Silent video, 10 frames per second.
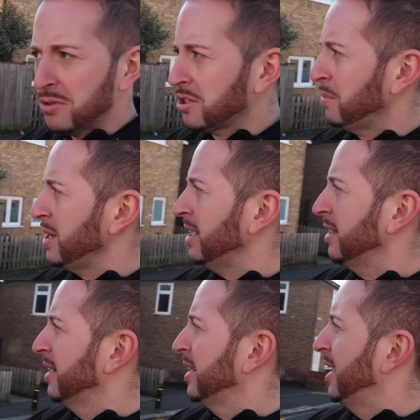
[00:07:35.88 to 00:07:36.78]
used to be.
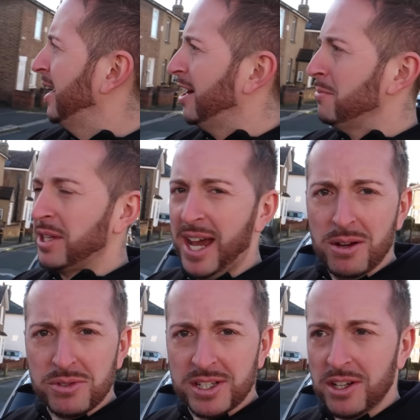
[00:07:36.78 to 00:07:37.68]
And the
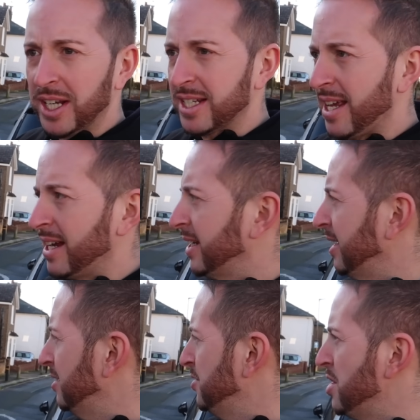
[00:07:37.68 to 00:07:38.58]
houses aren't
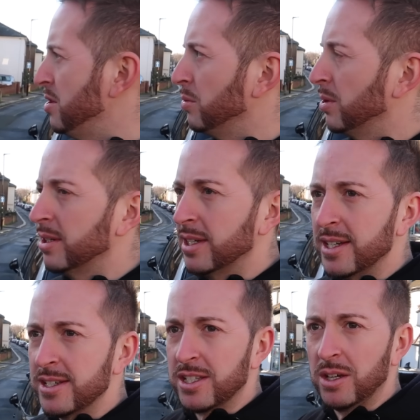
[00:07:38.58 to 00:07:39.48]
exactly new.
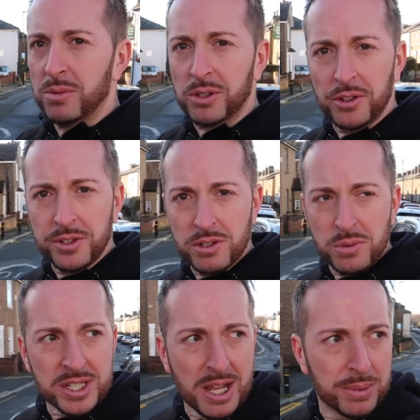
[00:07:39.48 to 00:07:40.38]
So God knows
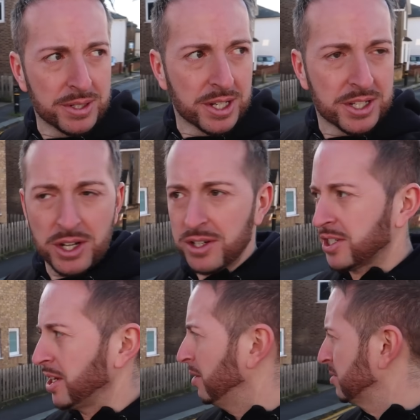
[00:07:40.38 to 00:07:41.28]
what's happened to the
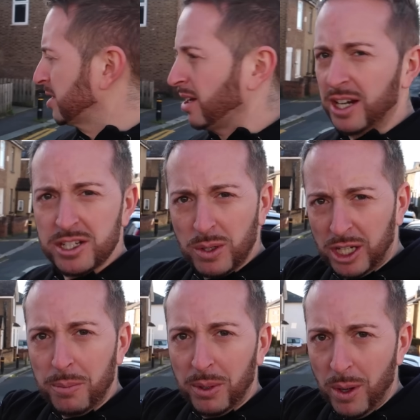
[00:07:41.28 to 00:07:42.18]
turnstiles. I'm going to do a
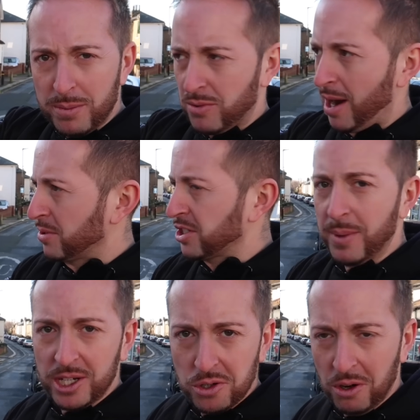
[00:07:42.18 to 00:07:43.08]
couple of whips around just to
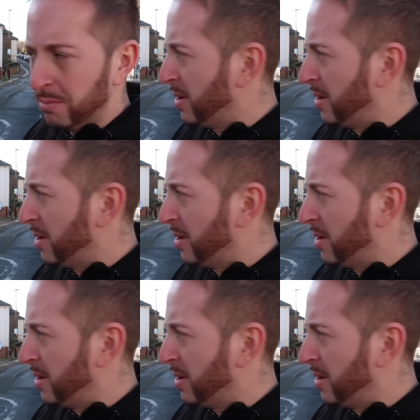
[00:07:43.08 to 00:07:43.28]
make sure I've